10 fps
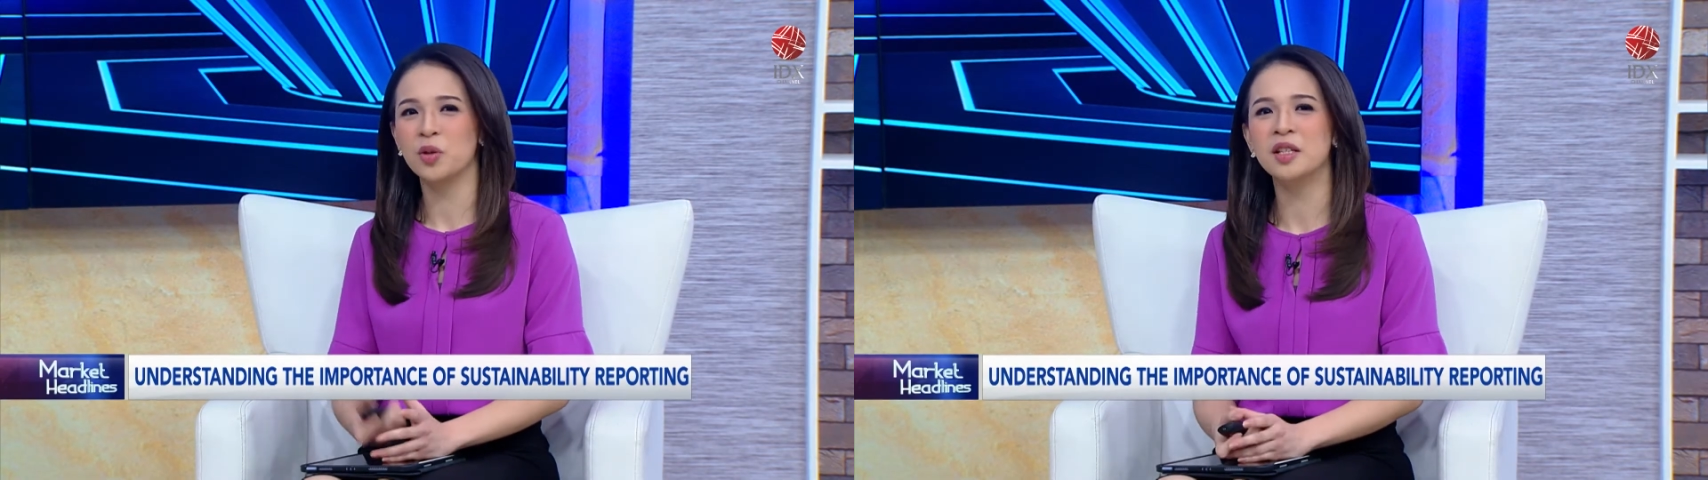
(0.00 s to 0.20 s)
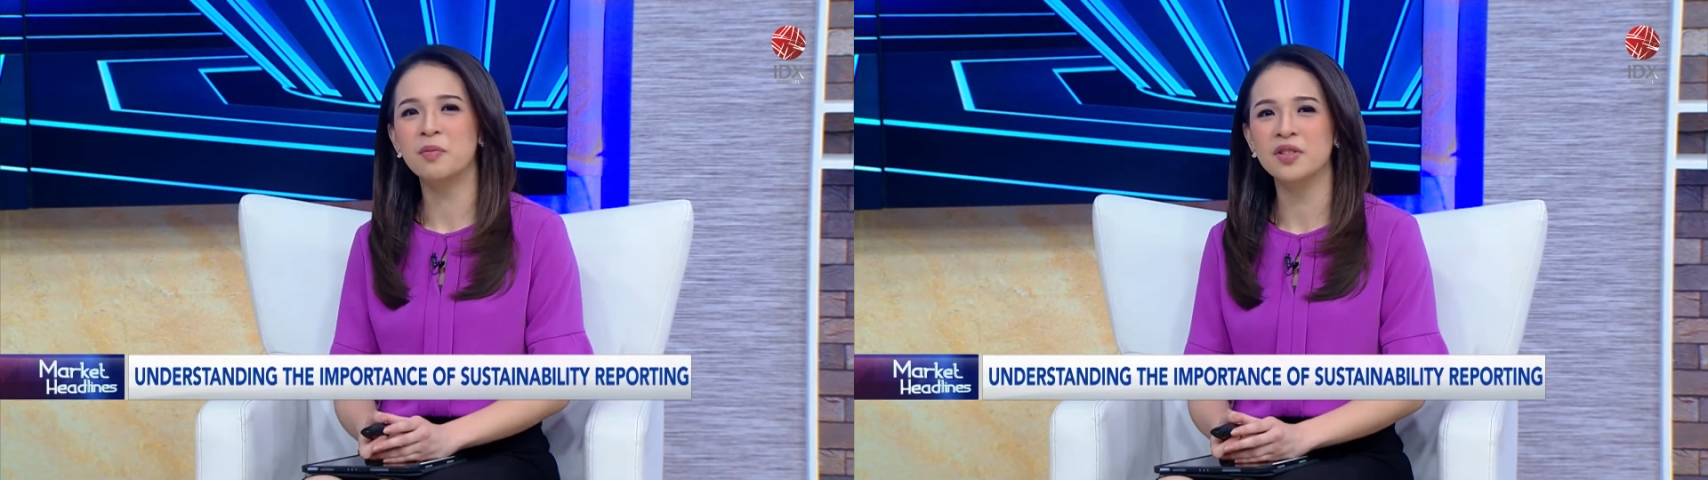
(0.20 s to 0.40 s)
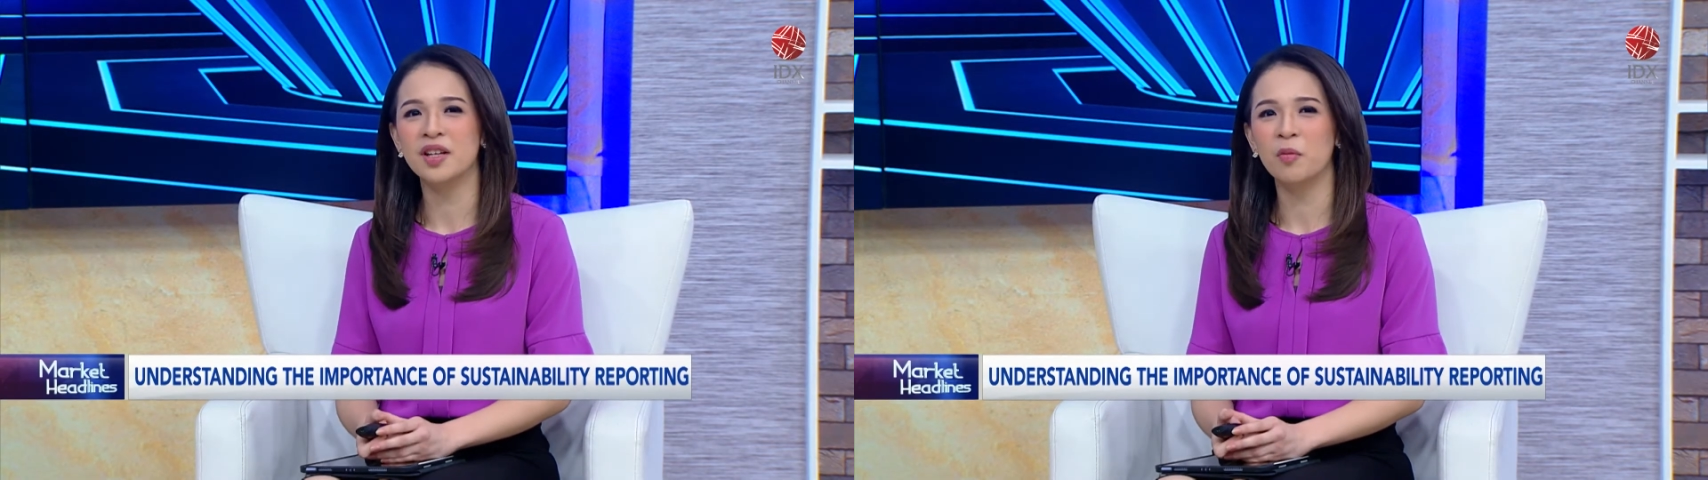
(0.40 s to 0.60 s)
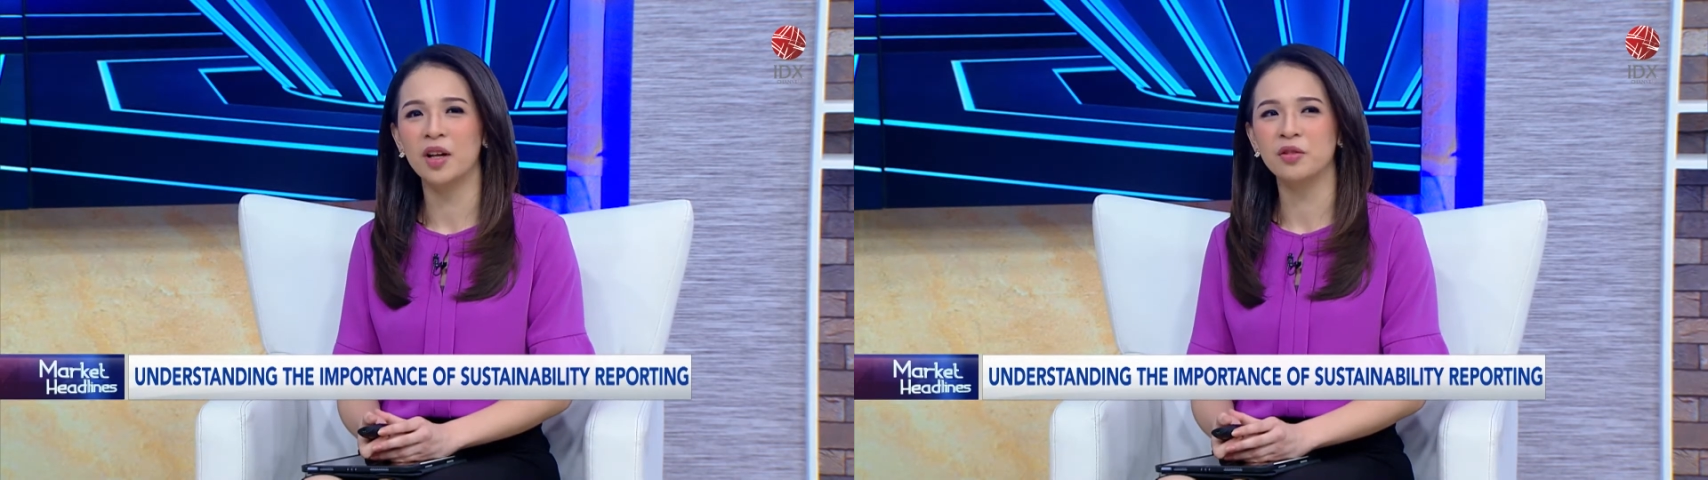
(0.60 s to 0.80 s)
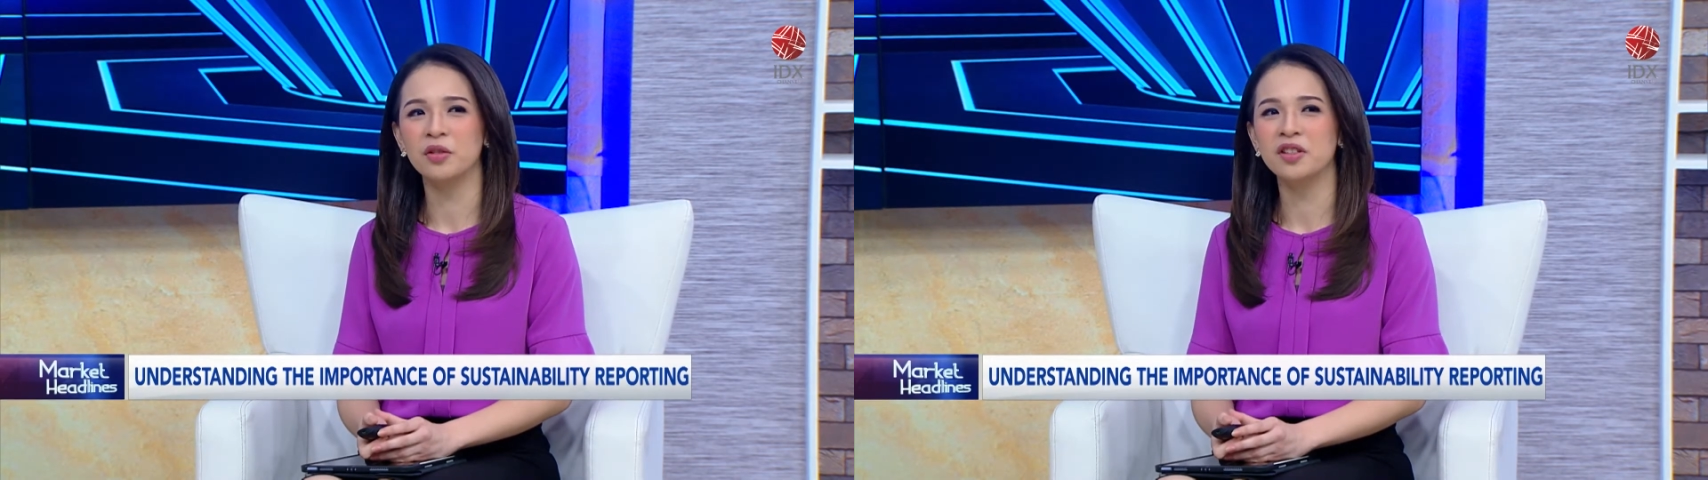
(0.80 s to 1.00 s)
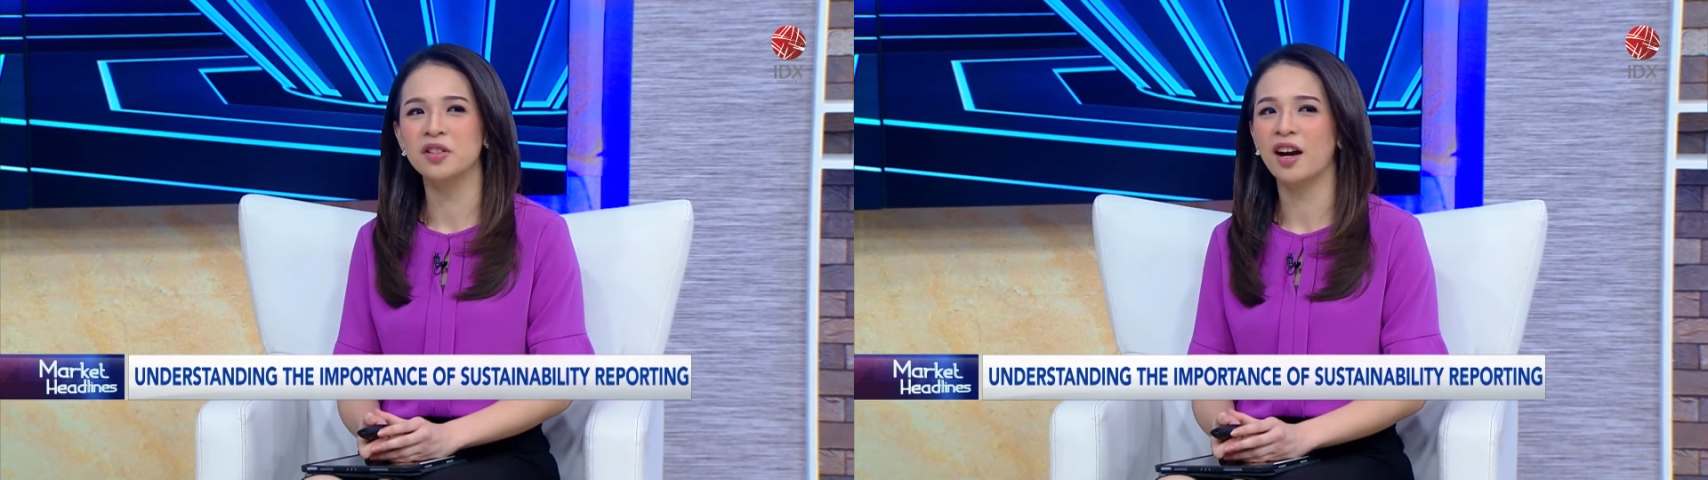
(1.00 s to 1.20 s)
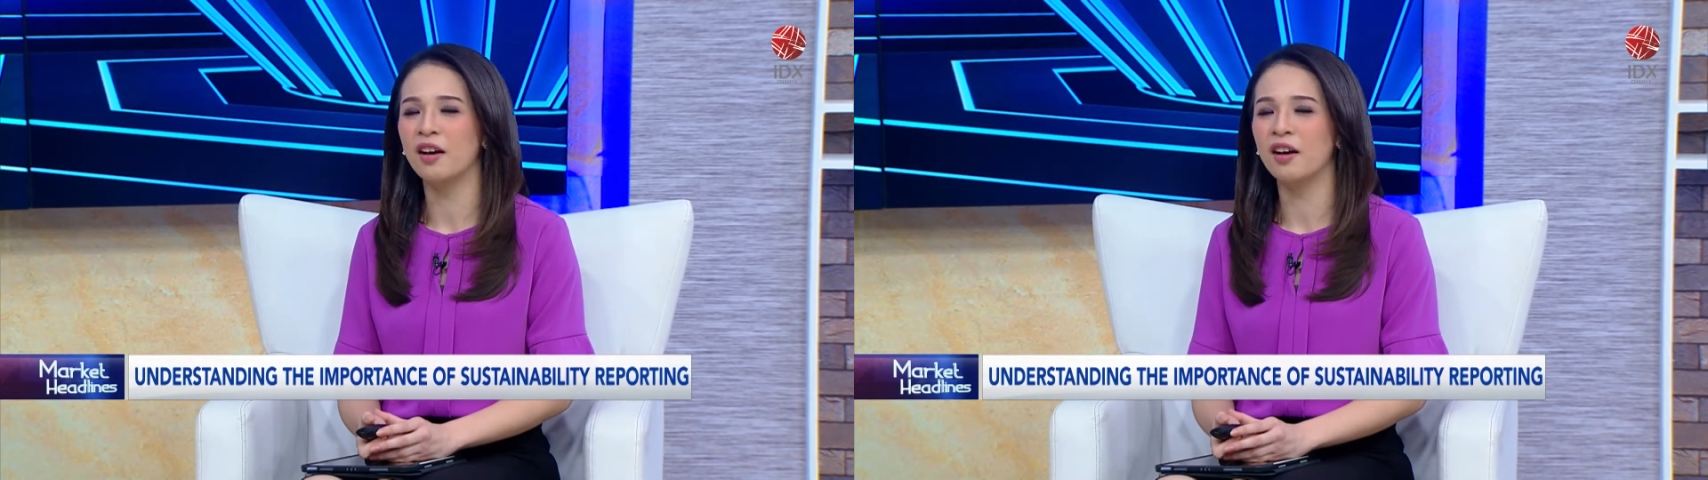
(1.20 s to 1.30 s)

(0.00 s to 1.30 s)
20%, while Indonesia